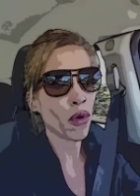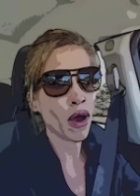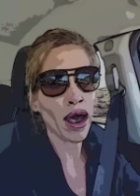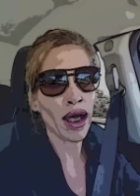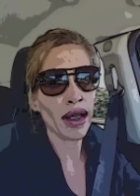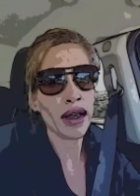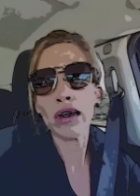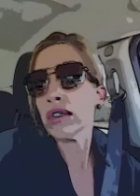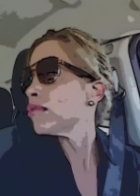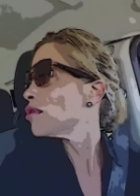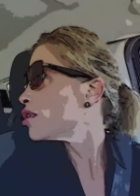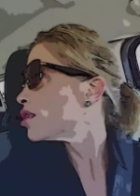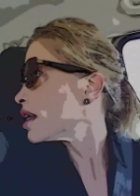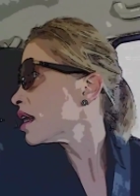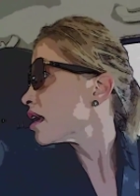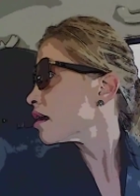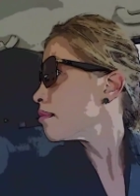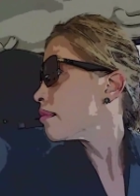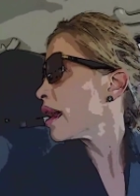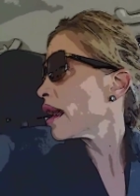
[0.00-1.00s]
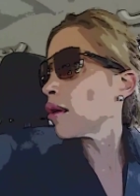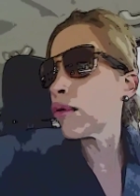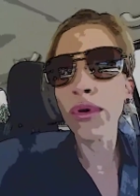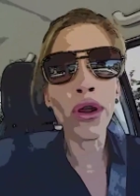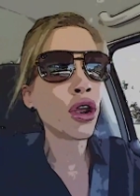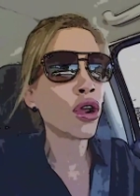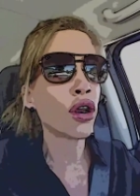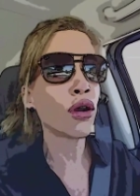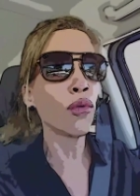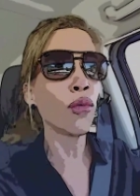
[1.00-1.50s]
why you think it might
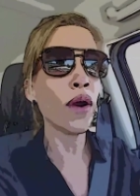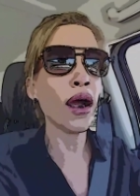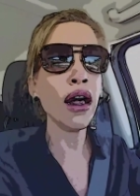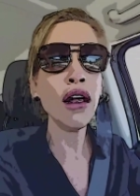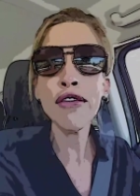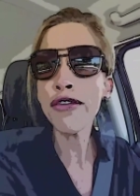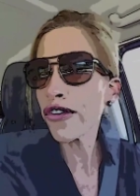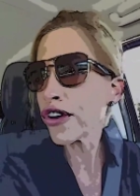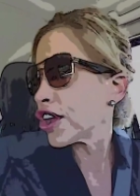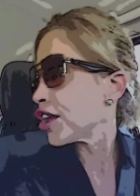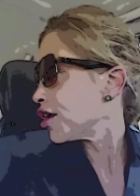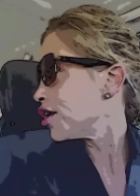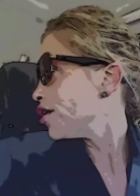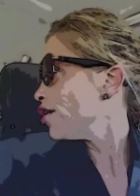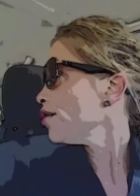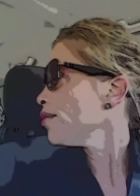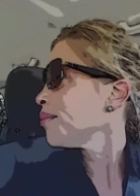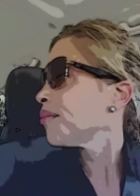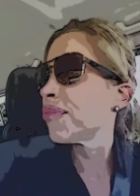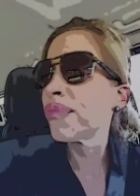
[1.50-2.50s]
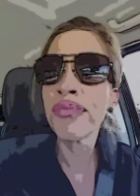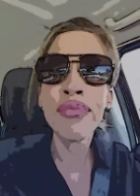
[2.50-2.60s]
work well for you.